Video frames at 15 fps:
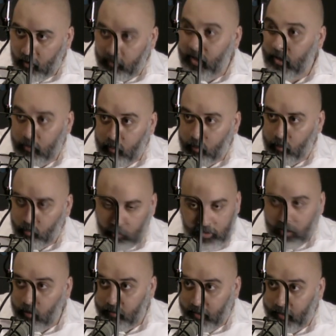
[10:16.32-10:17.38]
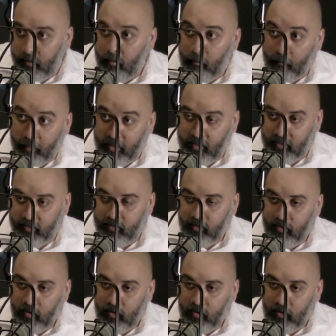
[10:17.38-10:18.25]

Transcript: Okay, cool. We know that. But